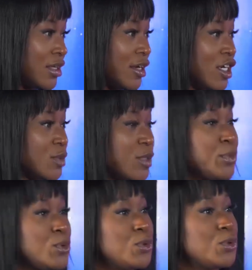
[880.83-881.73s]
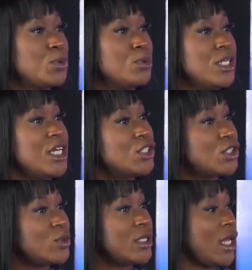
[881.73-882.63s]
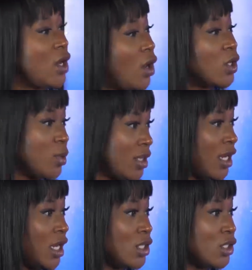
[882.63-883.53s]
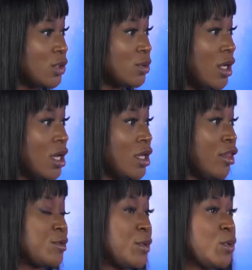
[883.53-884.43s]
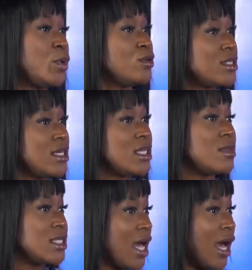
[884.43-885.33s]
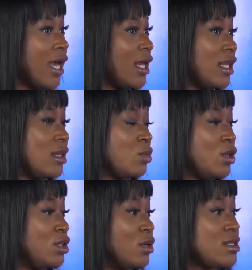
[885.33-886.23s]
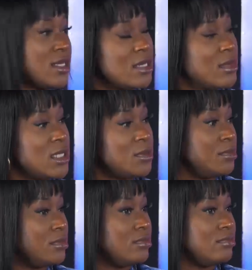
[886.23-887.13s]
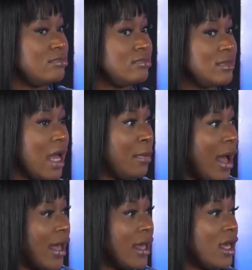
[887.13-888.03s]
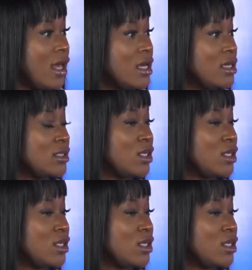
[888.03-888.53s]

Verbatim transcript: Okay. There's people who need you and they call you when they need you. There's people when you see them it's high and then when you don't see them it's bye. Whatever.